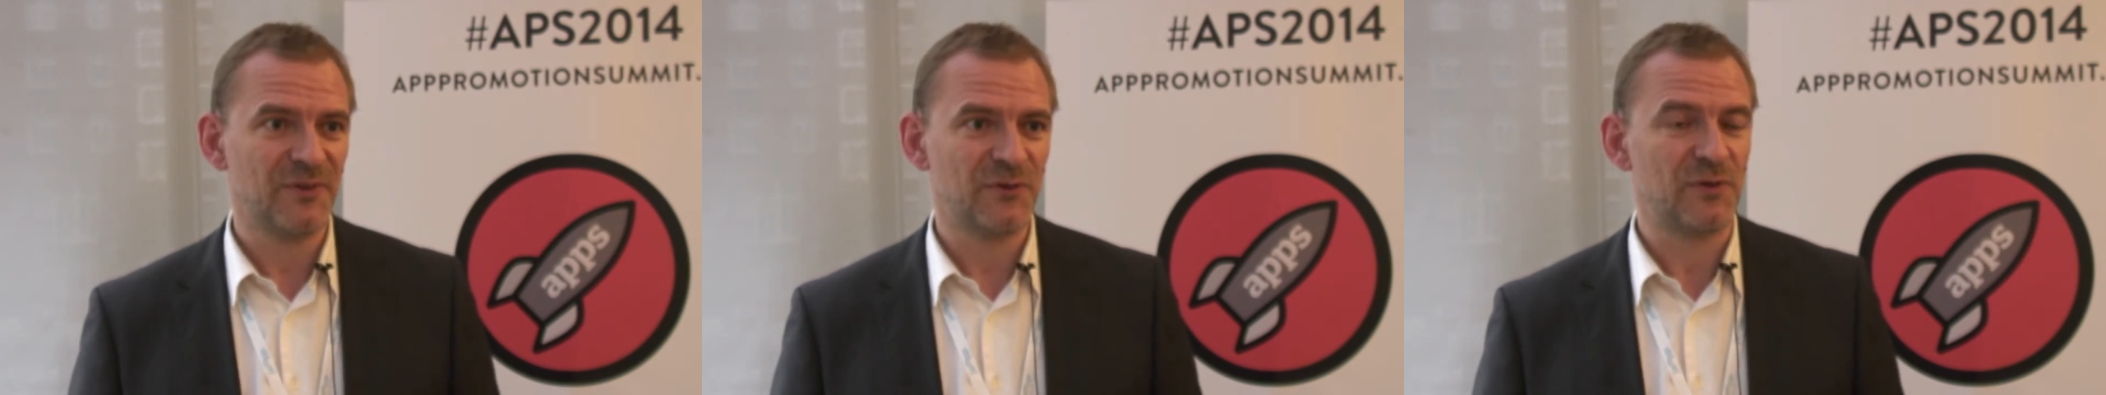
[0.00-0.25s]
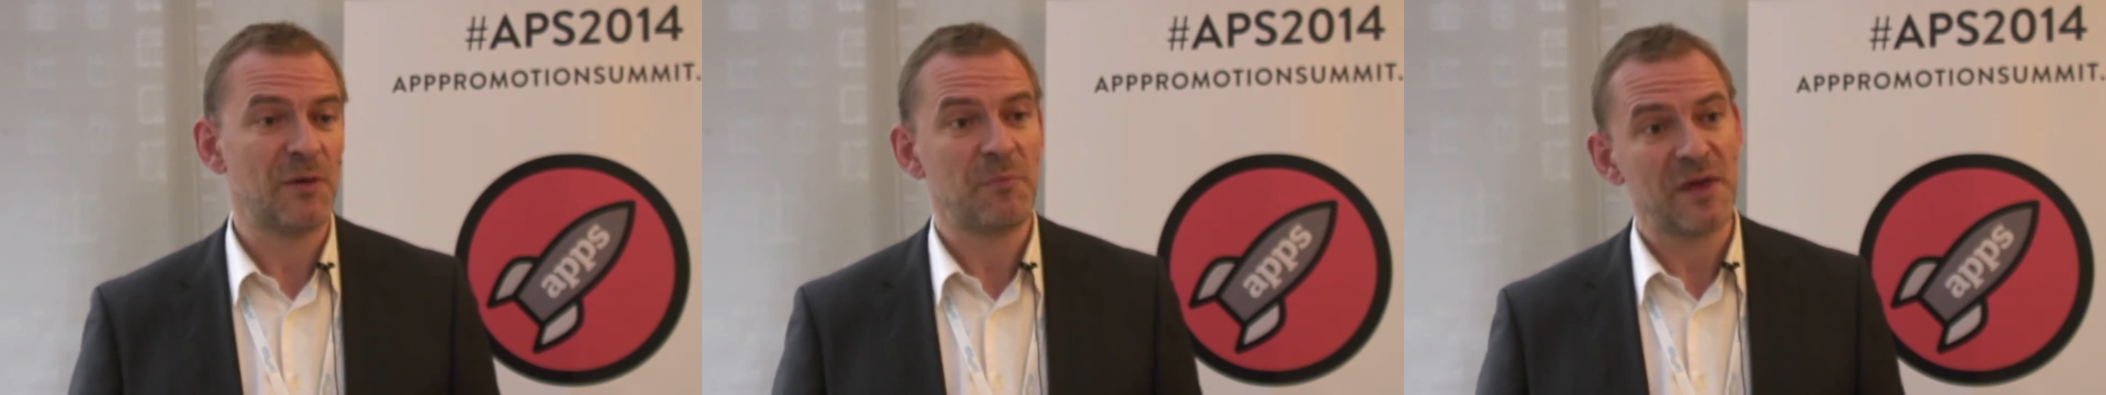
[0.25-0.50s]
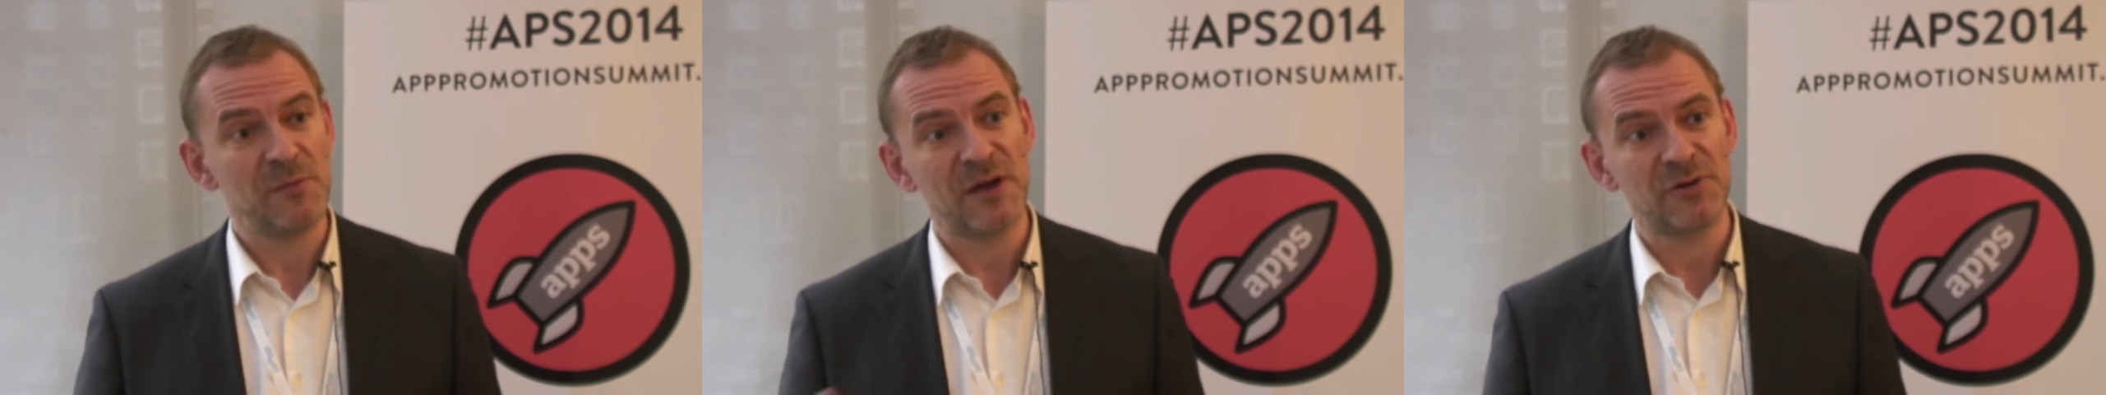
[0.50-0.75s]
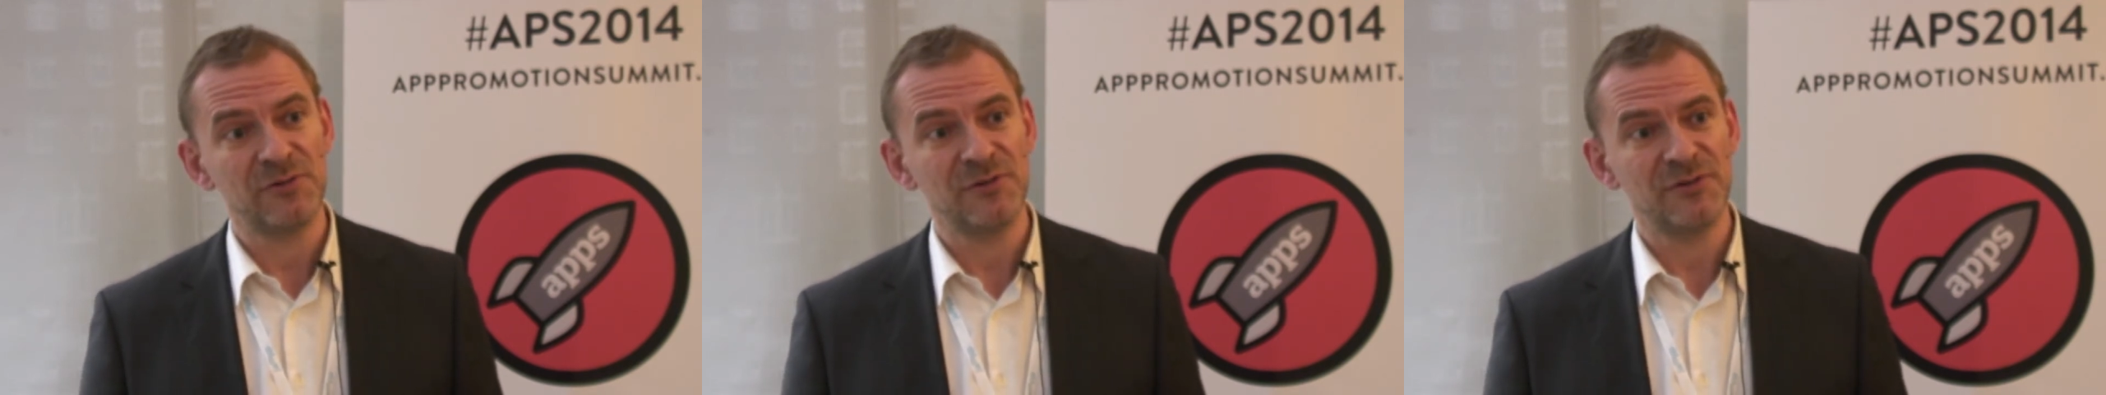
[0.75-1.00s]
So they pay
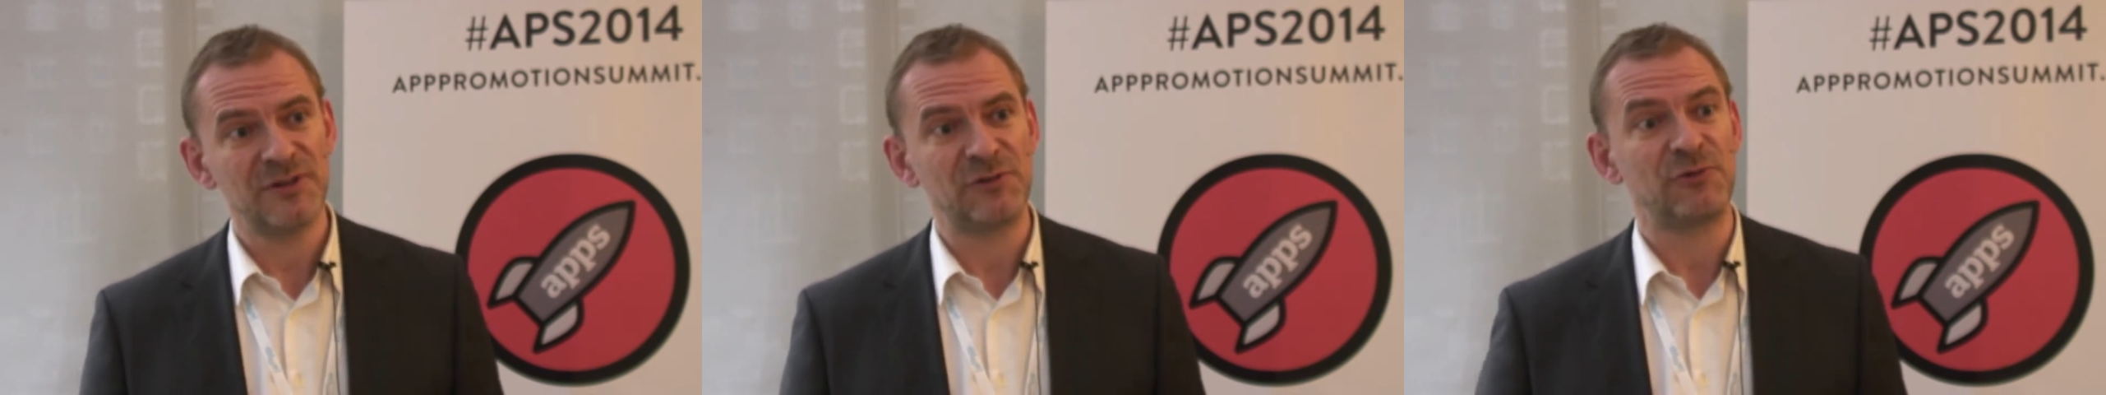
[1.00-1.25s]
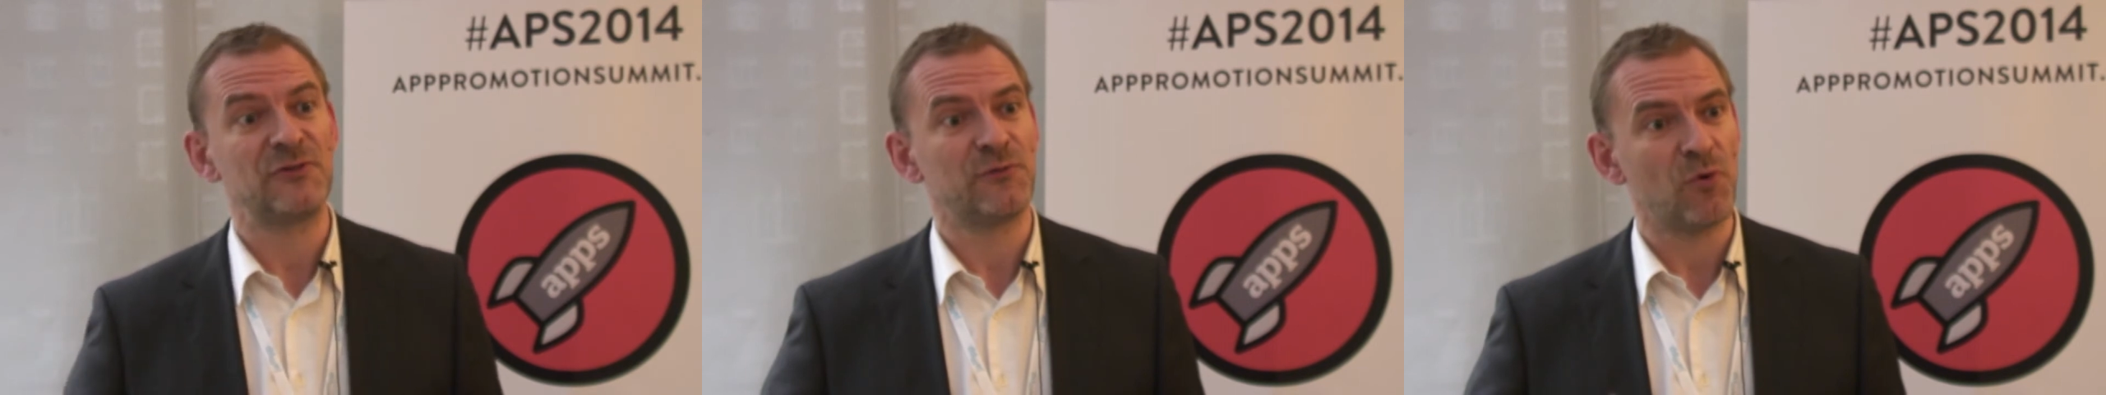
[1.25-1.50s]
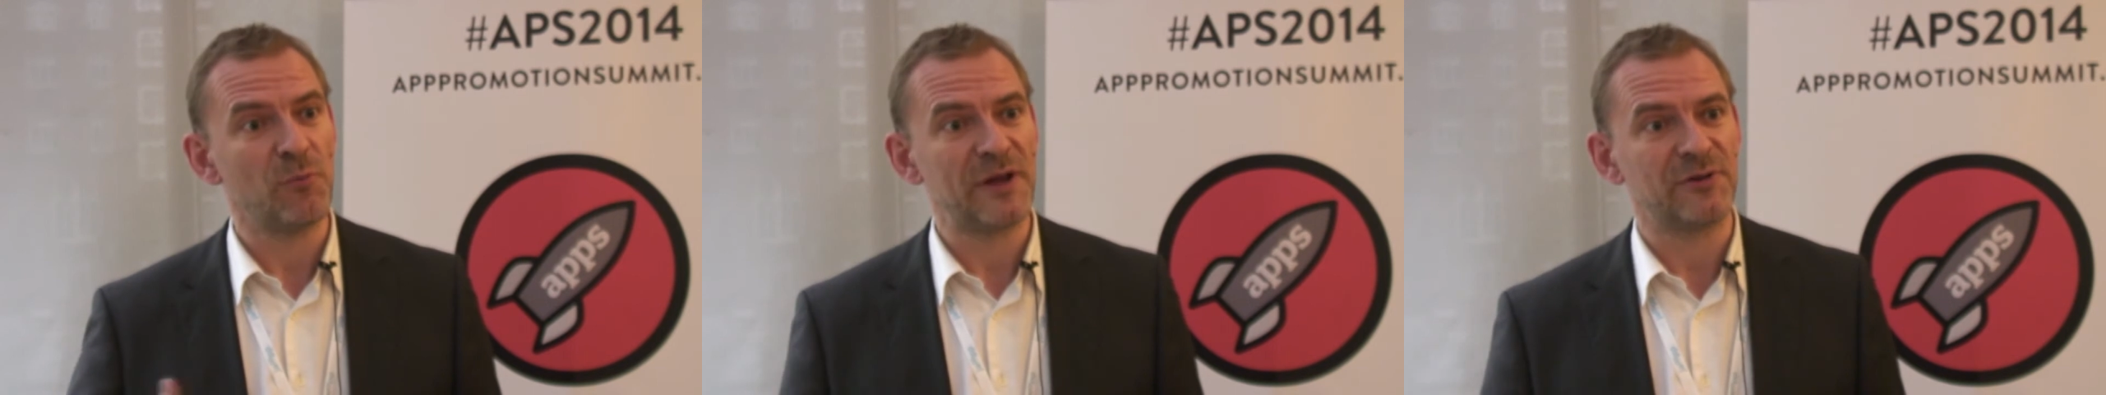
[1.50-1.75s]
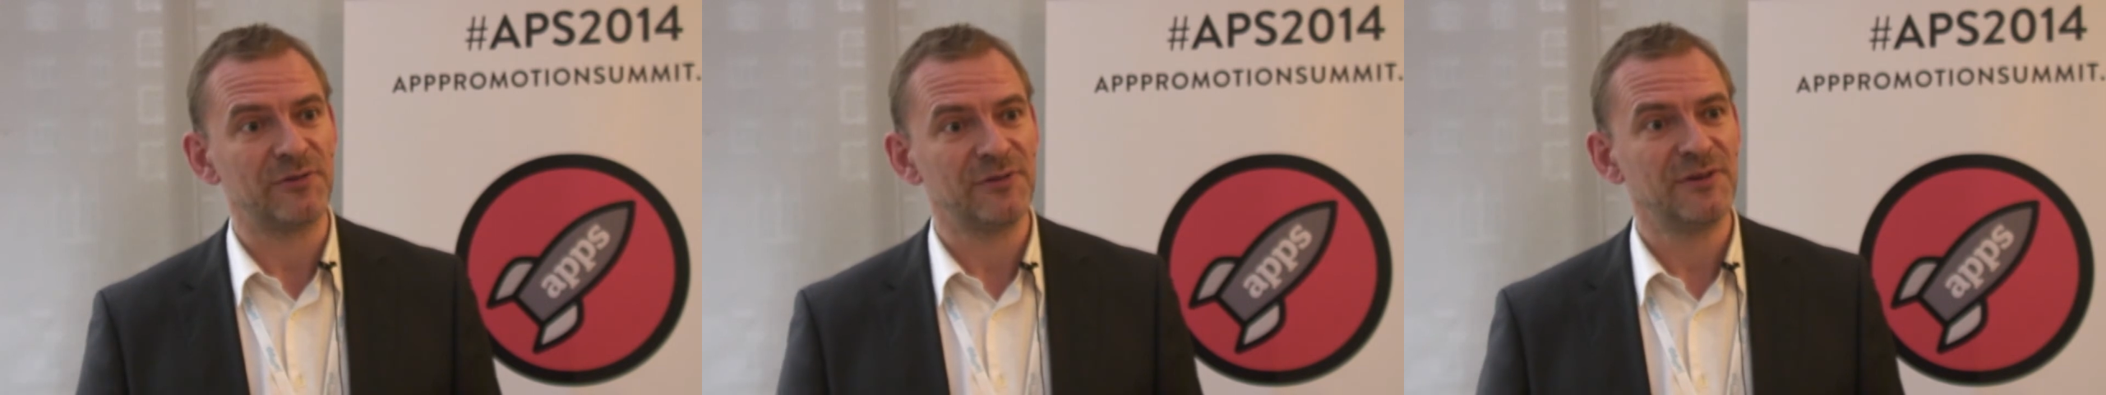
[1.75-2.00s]
better, they transform
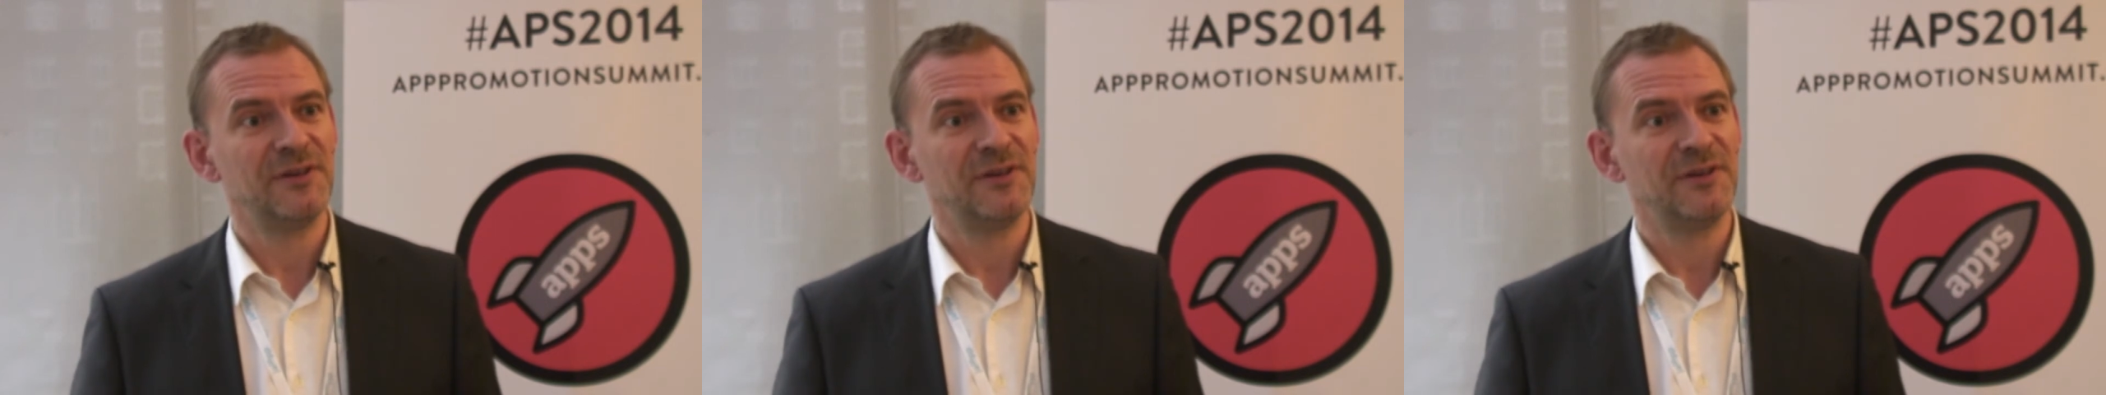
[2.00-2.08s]
better,